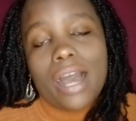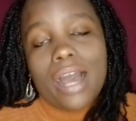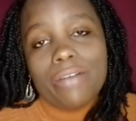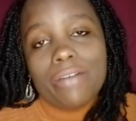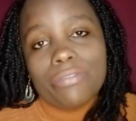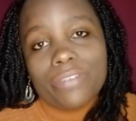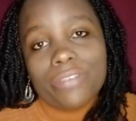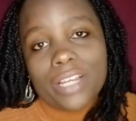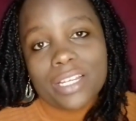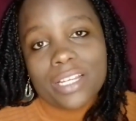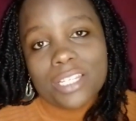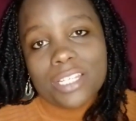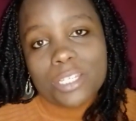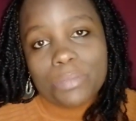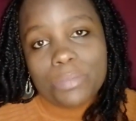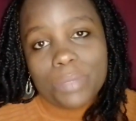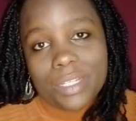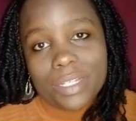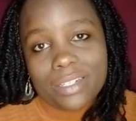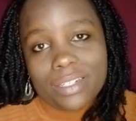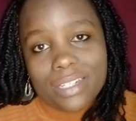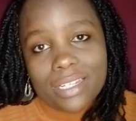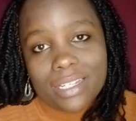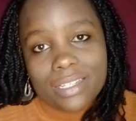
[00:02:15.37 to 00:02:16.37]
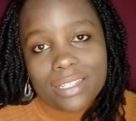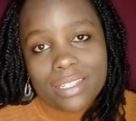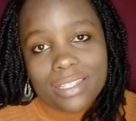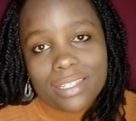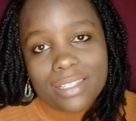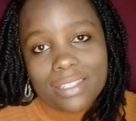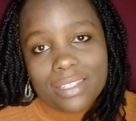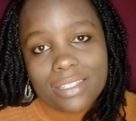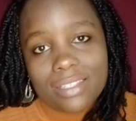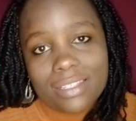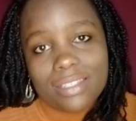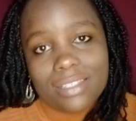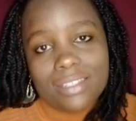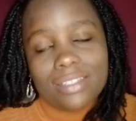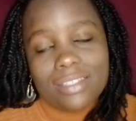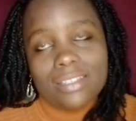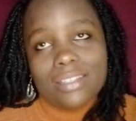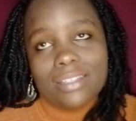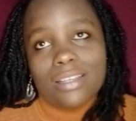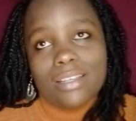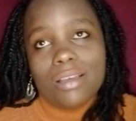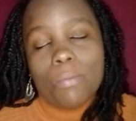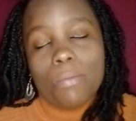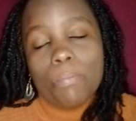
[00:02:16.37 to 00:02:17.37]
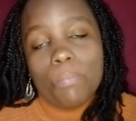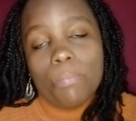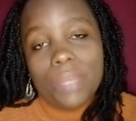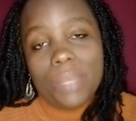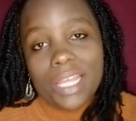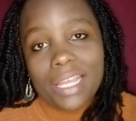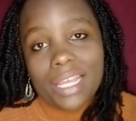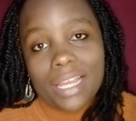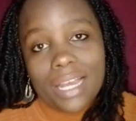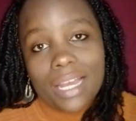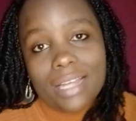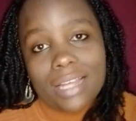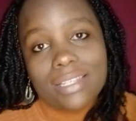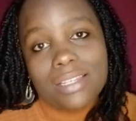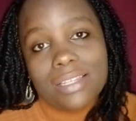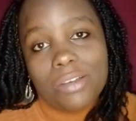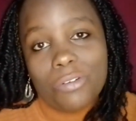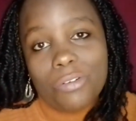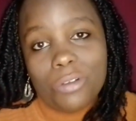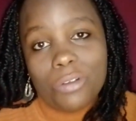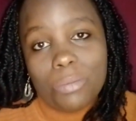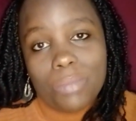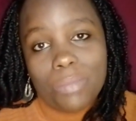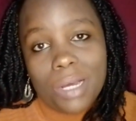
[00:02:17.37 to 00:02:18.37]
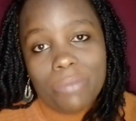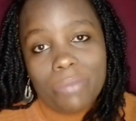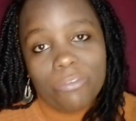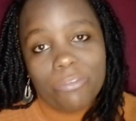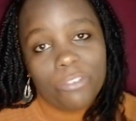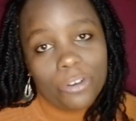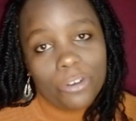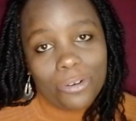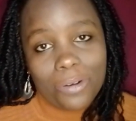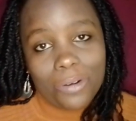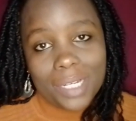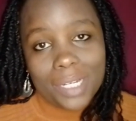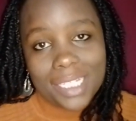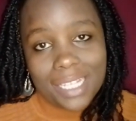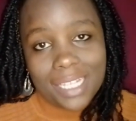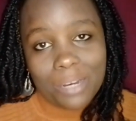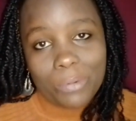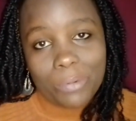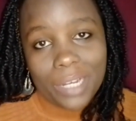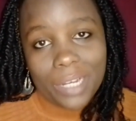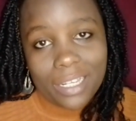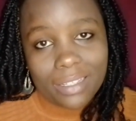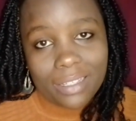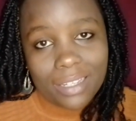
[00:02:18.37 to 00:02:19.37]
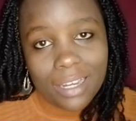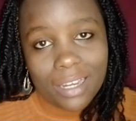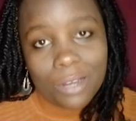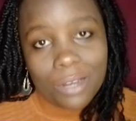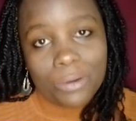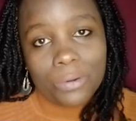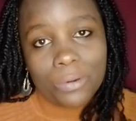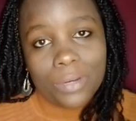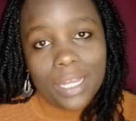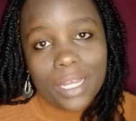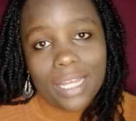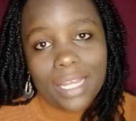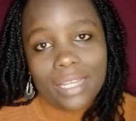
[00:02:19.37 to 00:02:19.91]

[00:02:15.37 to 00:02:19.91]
I've experienced being a single mom for quite a while now,